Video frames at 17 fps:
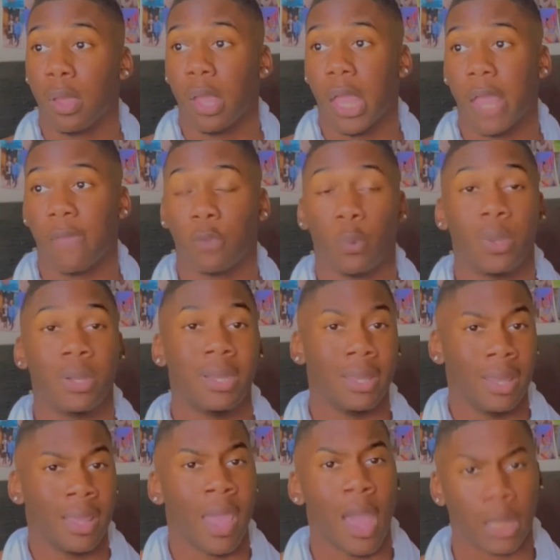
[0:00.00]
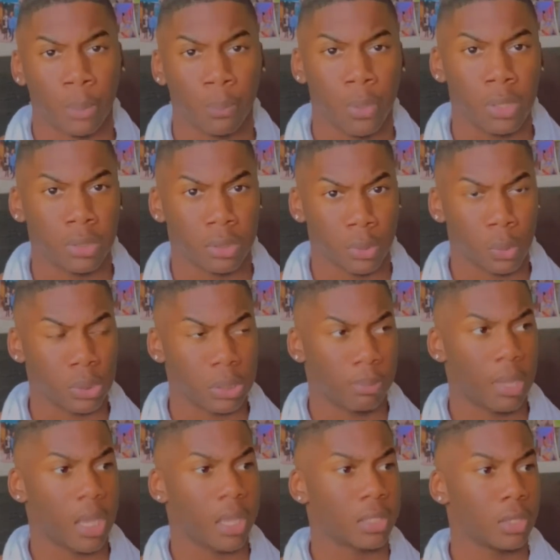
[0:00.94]
if we did have to bring school
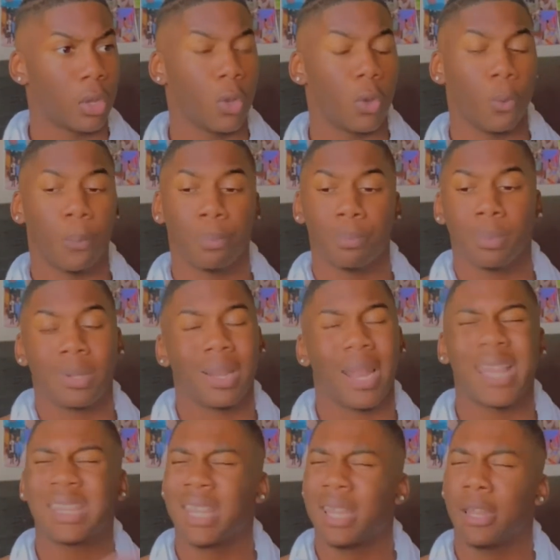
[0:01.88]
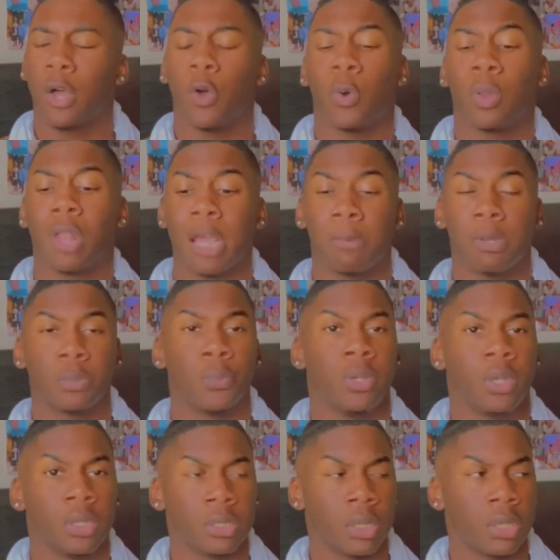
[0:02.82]
supplies the whole like say the whole class was
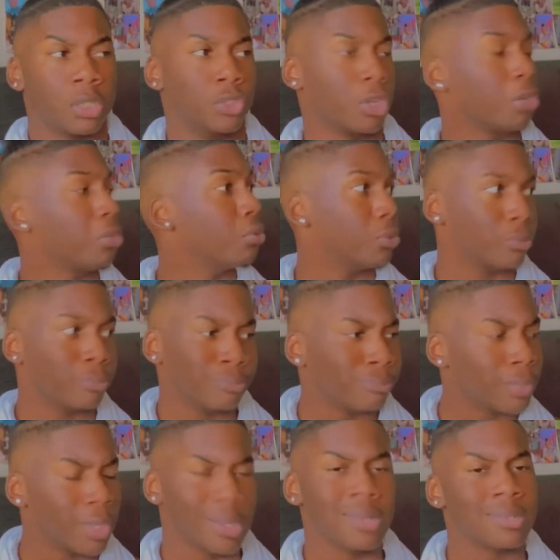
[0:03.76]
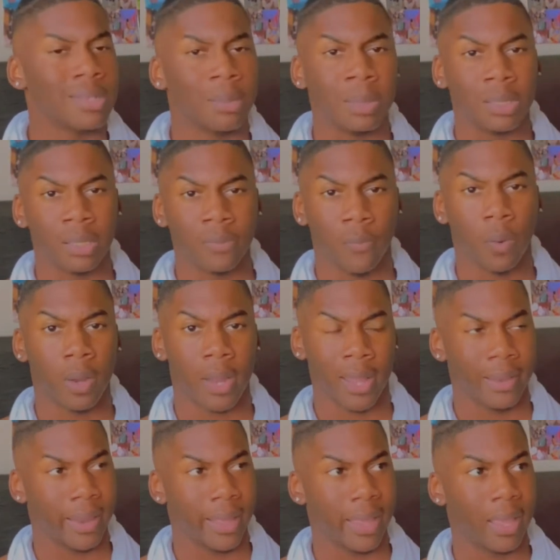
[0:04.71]
bring a journal or something for
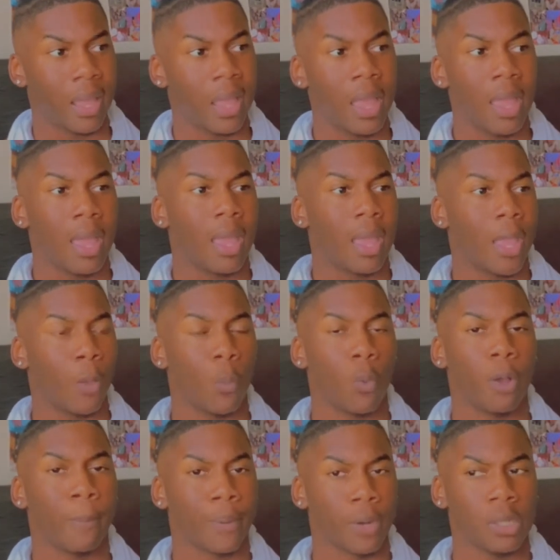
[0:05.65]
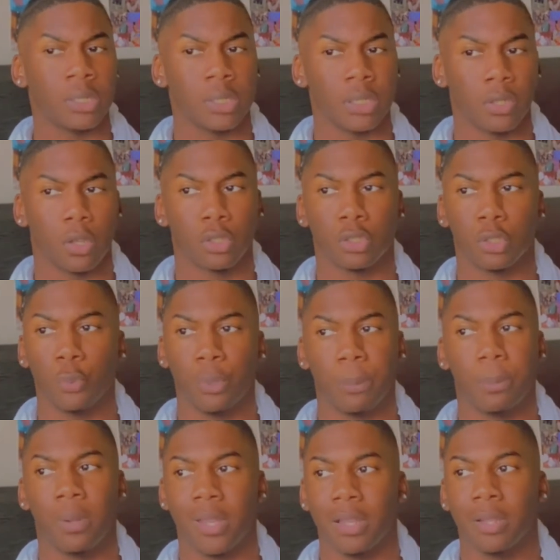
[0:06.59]
that day and one person or two
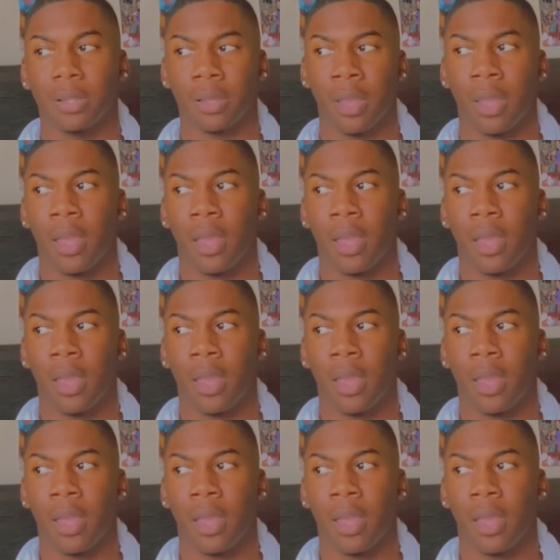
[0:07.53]
people didn't